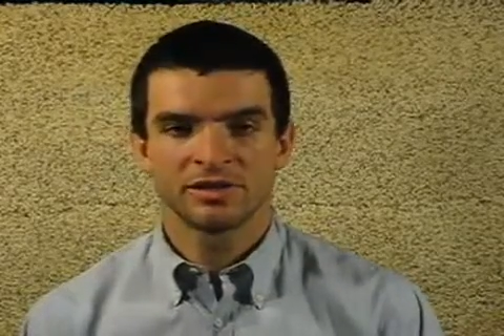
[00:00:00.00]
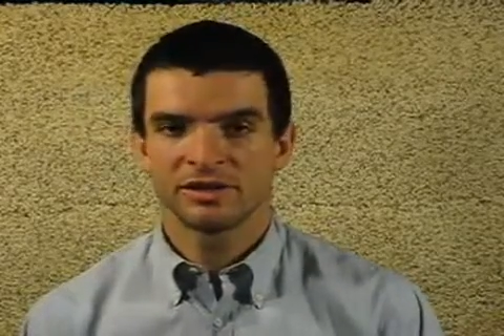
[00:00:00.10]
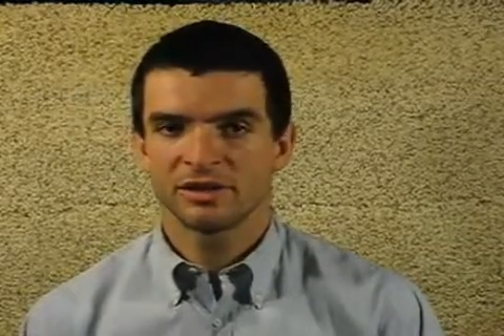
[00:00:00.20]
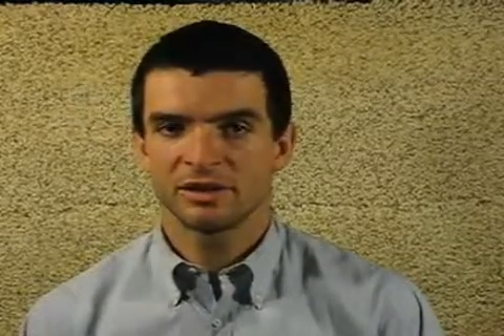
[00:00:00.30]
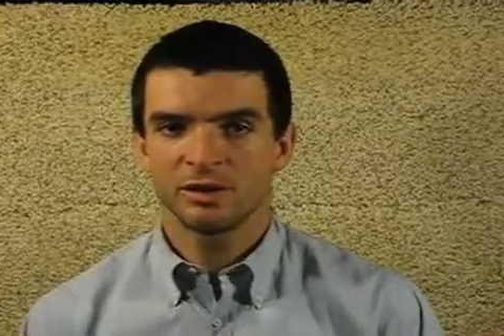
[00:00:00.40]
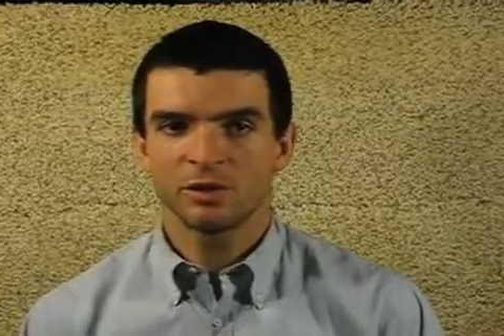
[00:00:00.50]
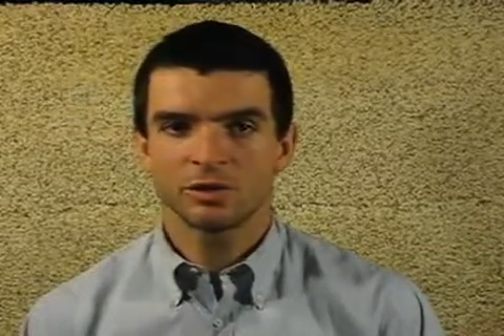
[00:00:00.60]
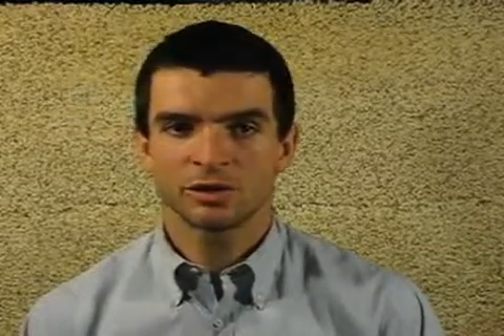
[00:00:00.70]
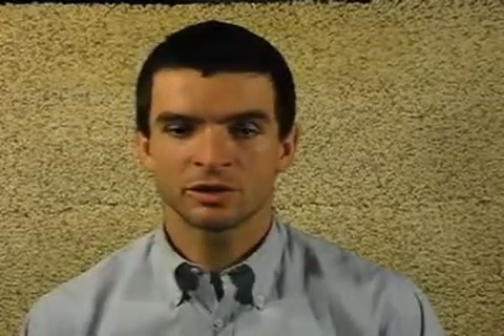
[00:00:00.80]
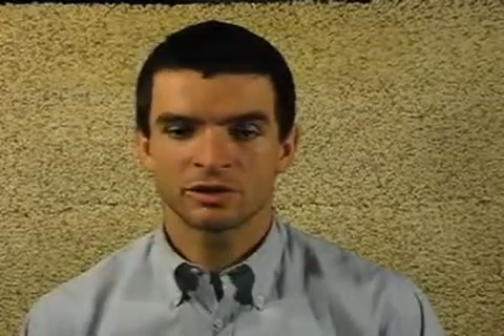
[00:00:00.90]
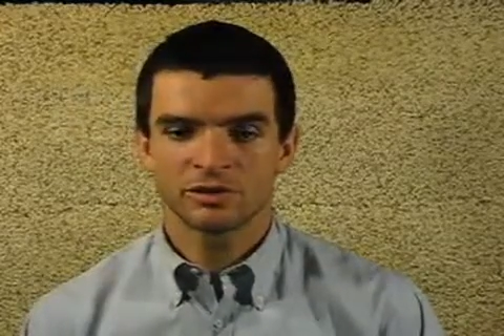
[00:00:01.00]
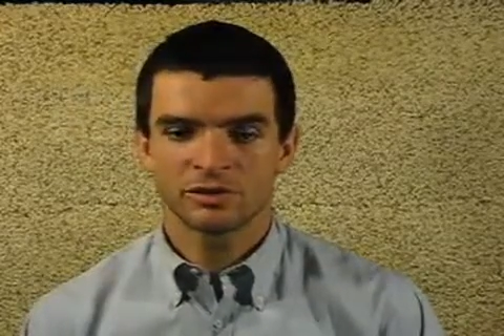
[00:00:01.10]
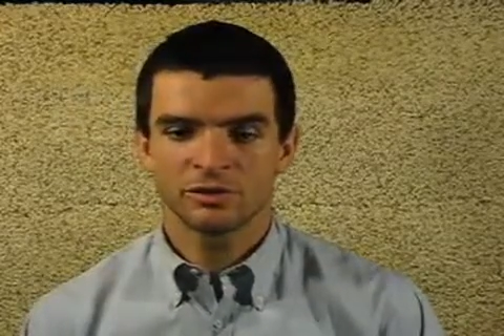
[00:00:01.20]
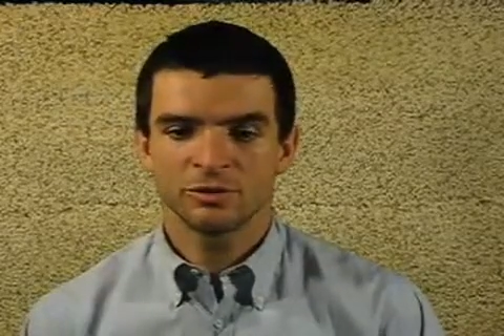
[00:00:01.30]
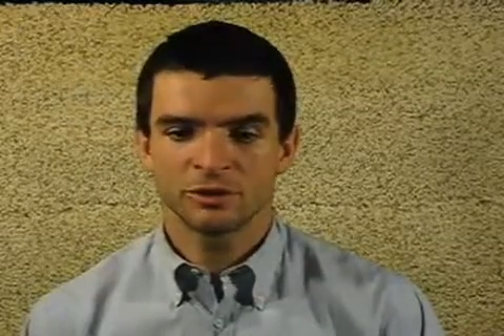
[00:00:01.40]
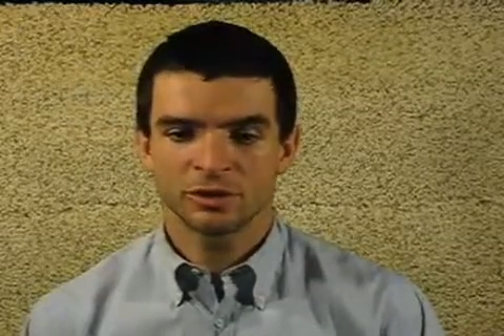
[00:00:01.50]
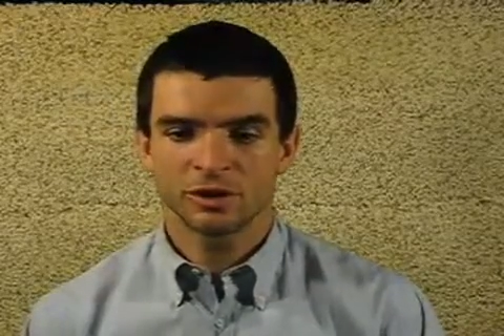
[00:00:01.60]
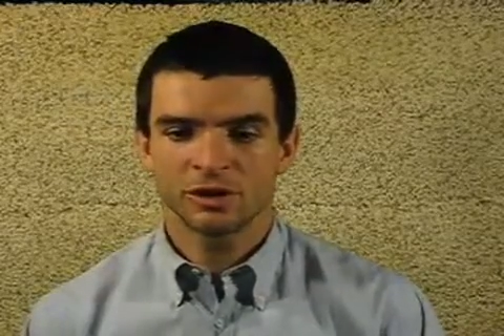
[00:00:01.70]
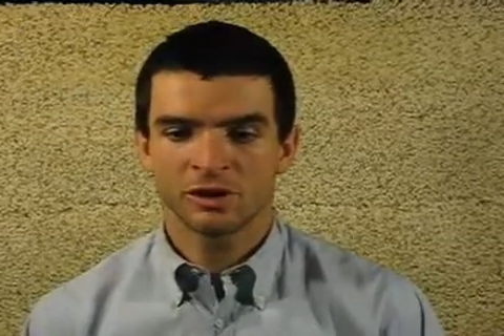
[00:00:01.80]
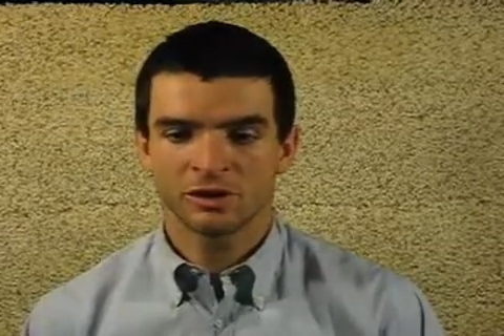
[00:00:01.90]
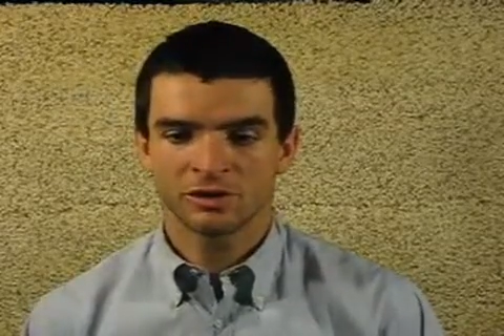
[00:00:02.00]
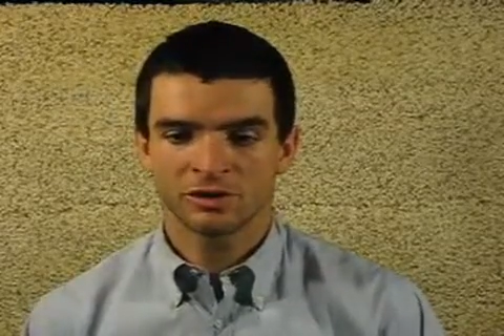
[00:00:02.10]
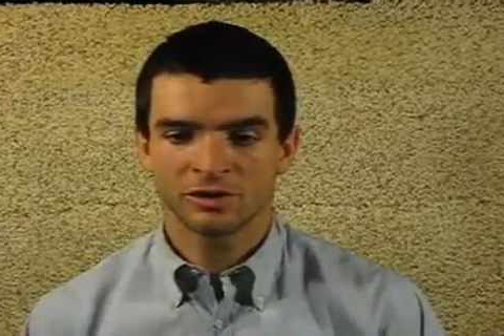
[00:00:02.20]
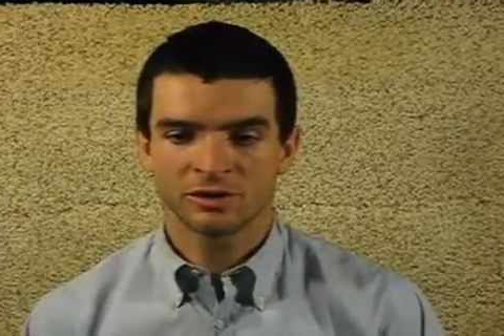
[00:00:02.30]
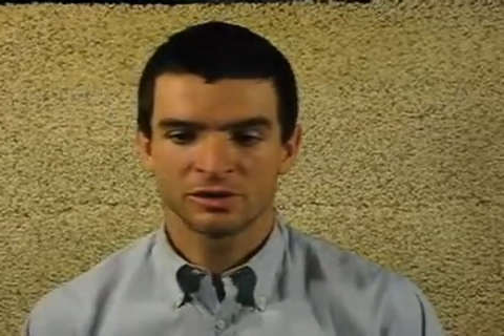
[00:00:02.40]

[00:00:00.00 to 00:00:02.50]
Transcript: then the lower consumer cost